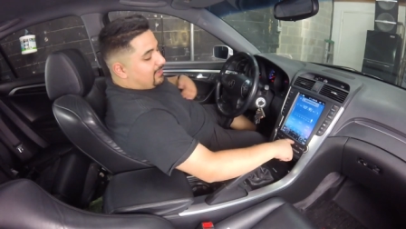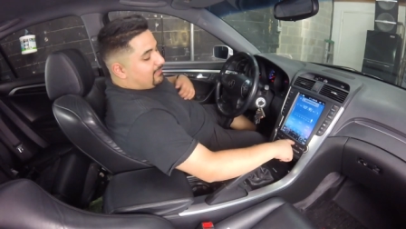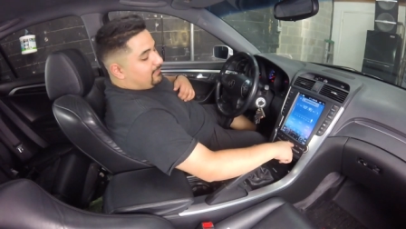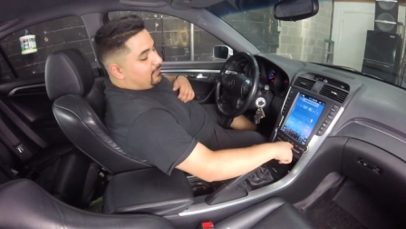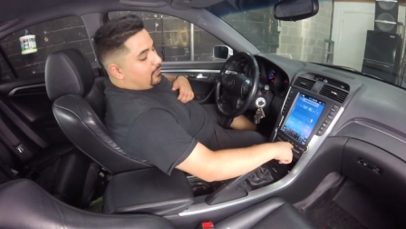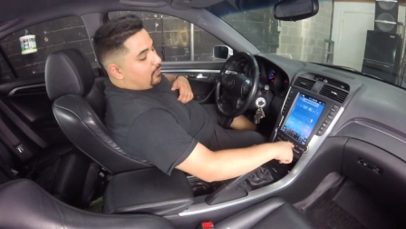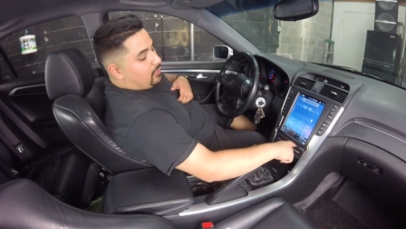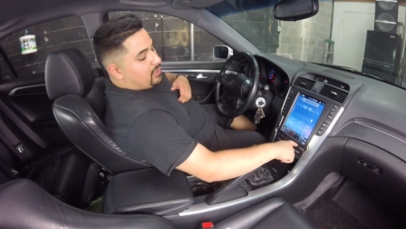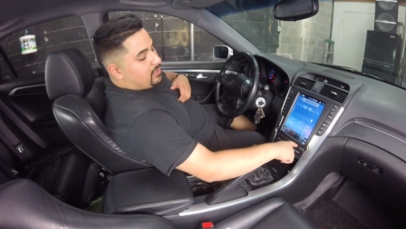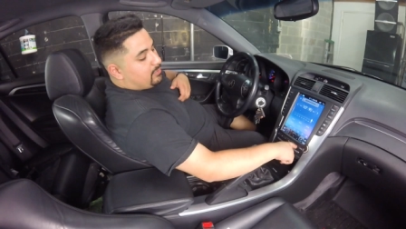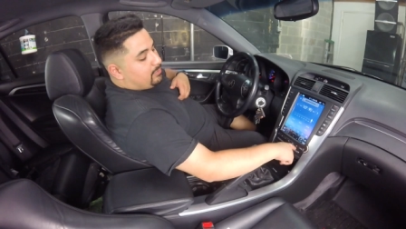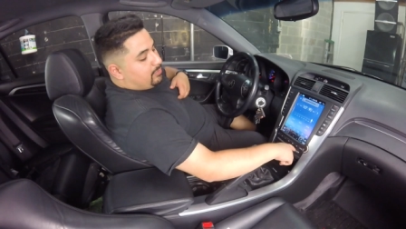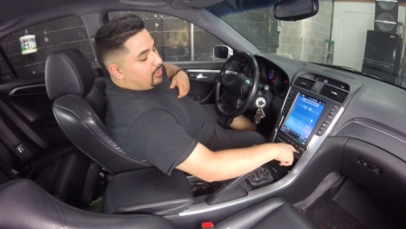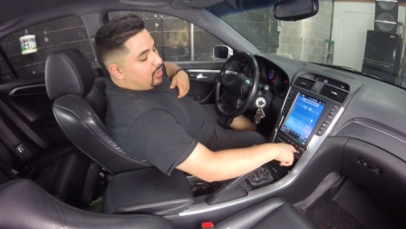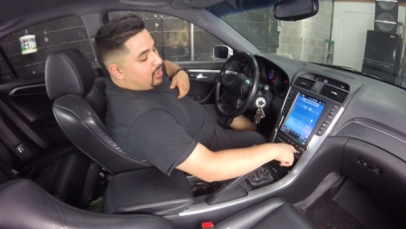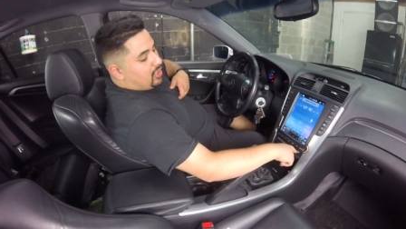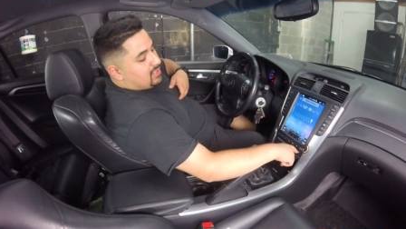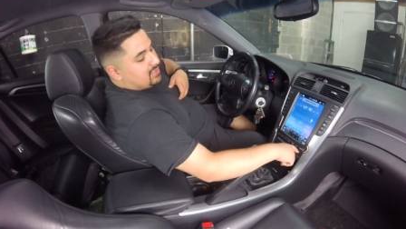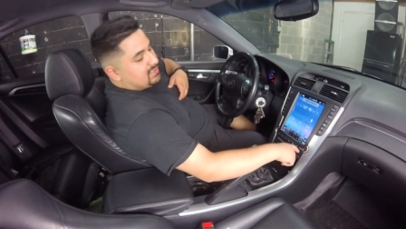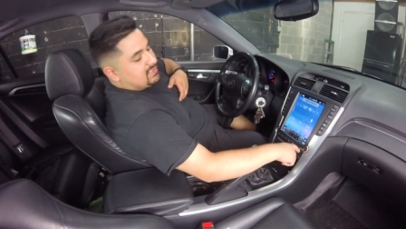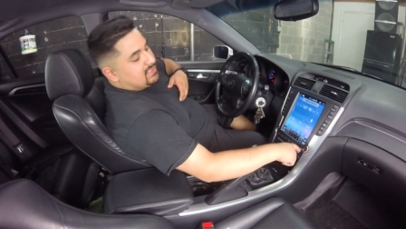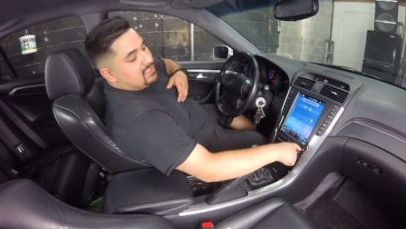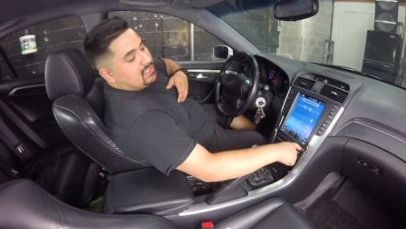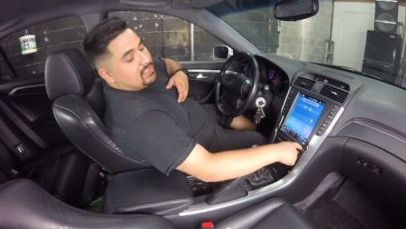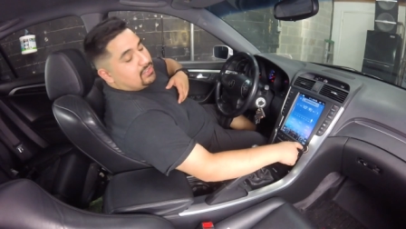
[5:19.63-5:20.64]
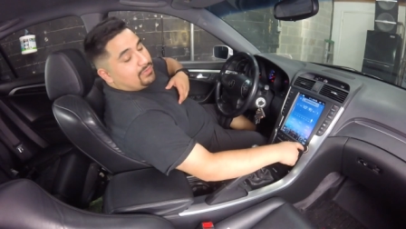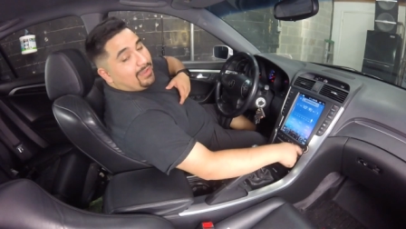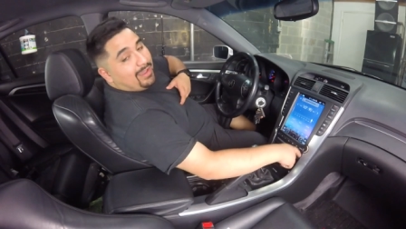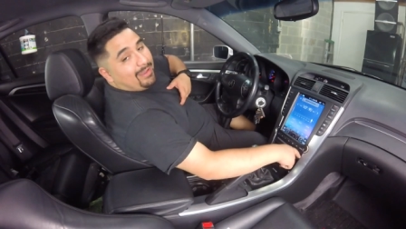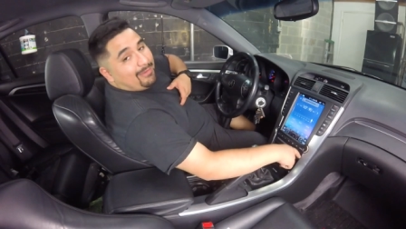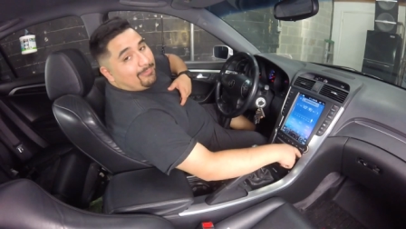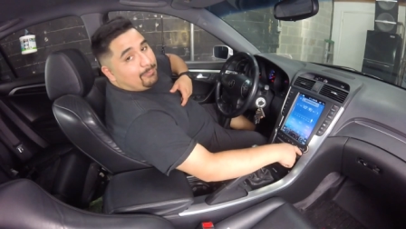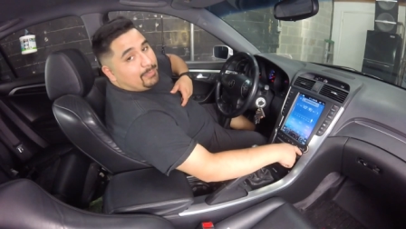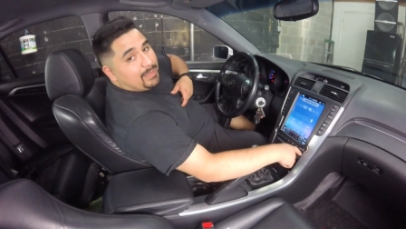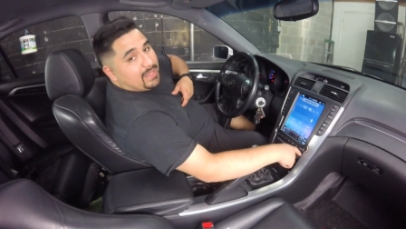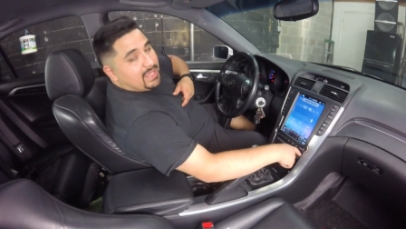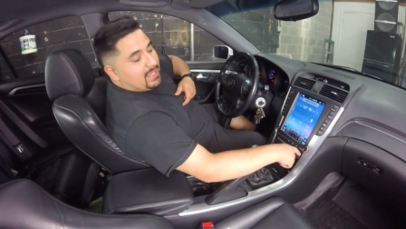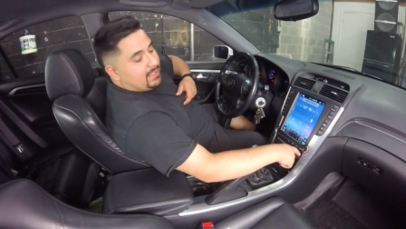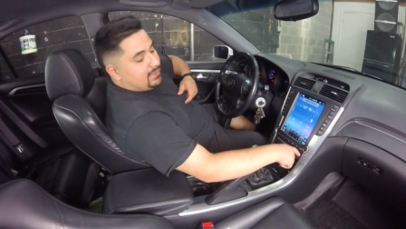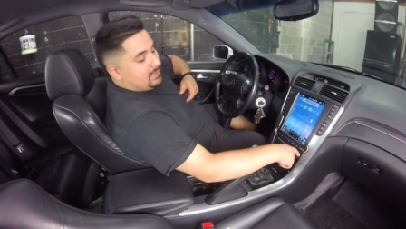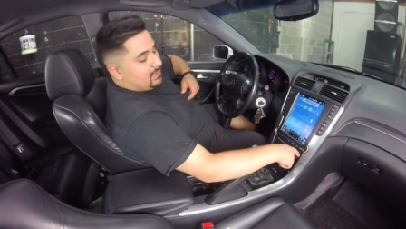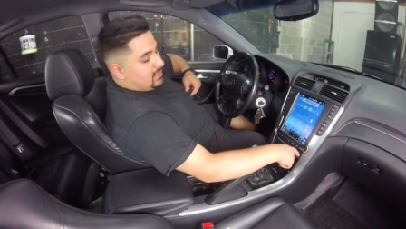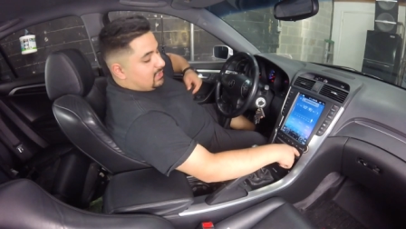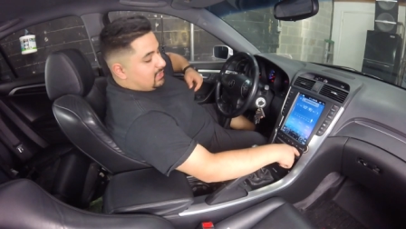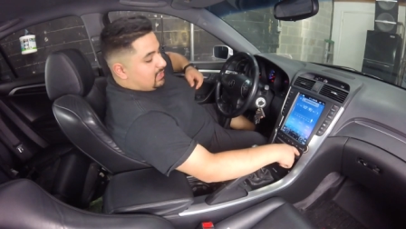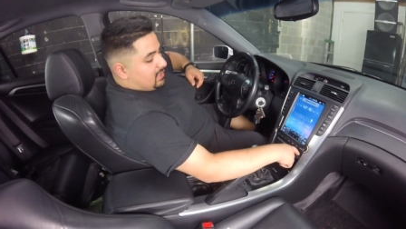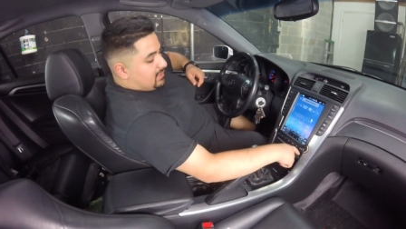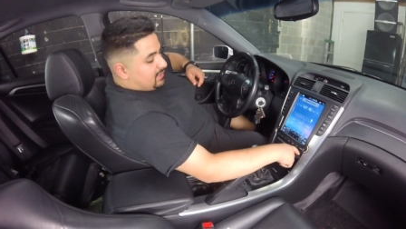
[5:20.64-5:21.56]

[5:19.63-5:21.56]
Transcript: and back forward, forward and pause, pause, and then you have band.